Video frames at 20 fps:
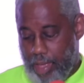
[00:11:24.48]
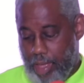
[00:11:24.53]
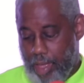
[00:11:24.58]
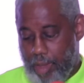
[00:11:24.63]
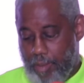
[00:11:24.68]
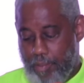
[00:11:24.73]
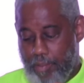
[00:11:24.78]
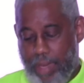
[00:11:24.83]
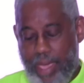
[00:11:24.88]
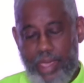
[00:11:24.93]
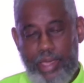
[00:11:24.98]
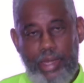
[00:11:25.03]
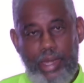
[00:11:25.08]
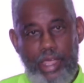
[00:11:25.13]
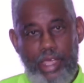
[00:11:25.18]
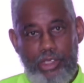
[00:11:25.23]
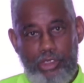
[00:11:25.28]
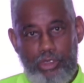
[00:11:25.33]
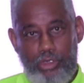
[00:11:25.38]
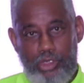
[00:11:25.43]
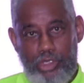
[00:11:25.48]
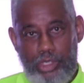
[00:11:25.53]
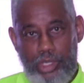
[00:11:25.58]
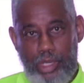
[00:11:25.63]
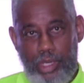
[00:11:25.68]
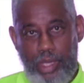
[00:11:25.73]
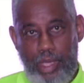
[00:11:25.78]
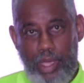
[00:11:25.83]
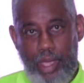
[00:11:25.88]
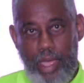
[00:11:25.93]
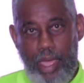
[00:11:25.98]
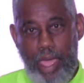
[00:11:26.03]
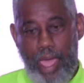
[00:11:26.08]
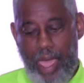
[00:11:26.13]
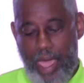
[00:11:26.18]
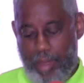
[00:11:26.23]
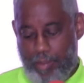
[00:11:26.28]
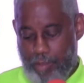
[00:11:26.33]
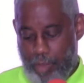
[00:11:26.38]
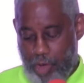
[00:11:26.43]
make it interesting
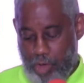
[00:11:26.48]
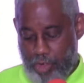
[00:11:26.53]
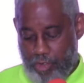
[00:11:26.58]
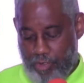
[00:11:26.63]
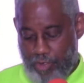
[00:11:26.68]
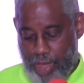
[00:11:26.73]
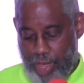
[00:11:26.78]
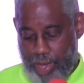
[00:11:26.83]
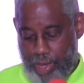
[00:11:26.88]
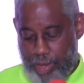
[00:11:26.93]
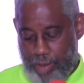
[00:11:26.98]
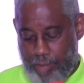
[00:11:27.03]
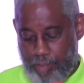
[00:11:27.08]
and motivating.